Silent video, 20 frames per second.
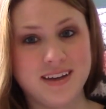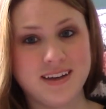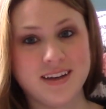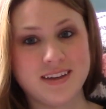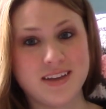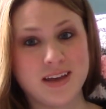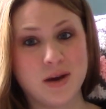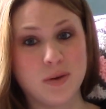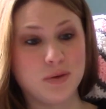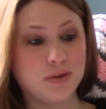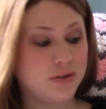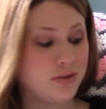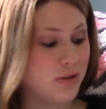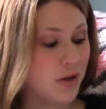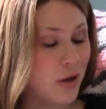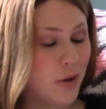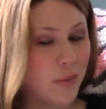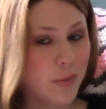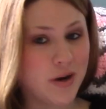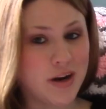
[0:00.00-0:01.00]
because I was
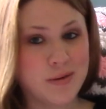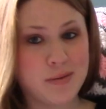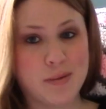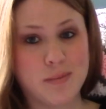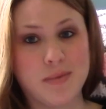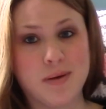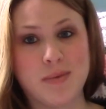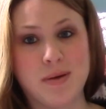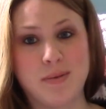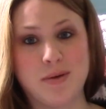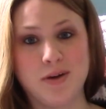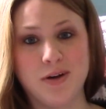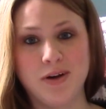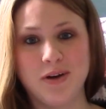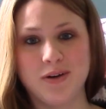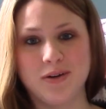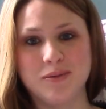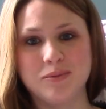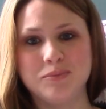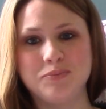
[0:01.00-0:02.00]
so worried about my baby
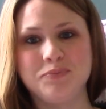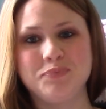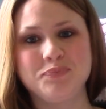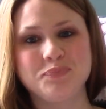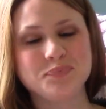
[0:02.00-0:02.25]
girl.